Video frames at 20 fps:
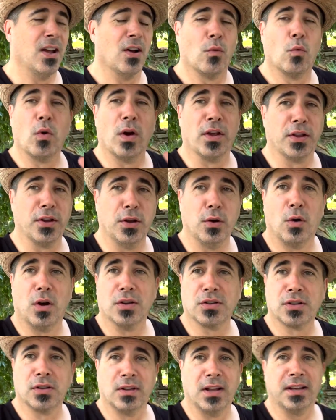Whether you
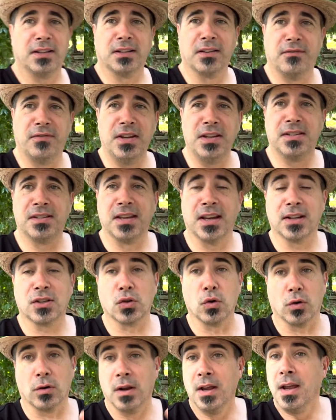also like the V6
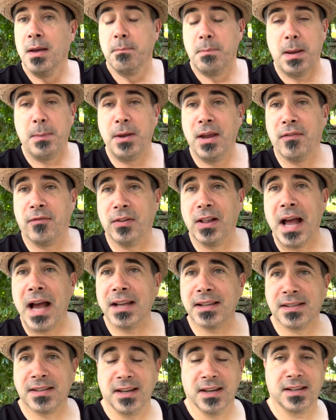or maybe a
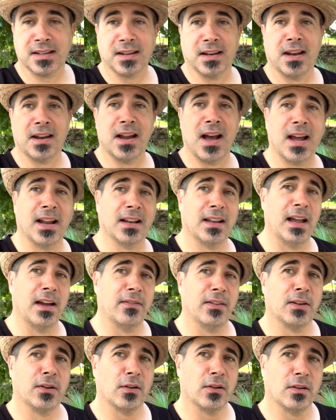flat six and a
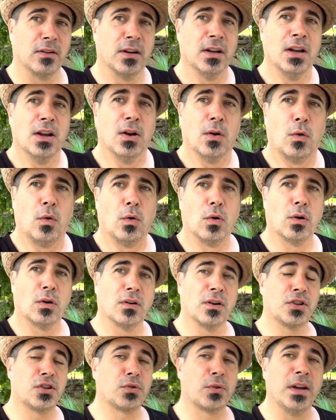911 or or
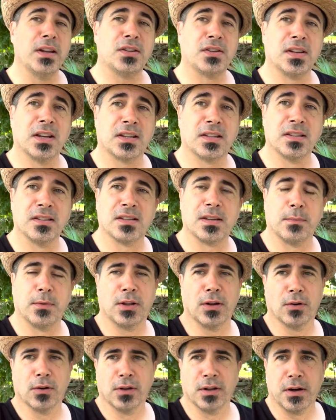a straight six in some of
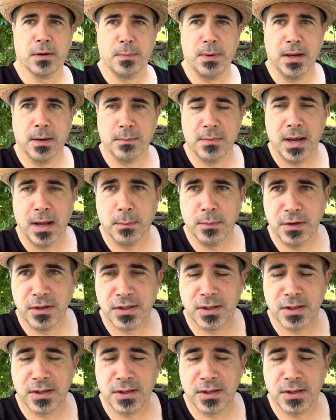the earlier BMWs.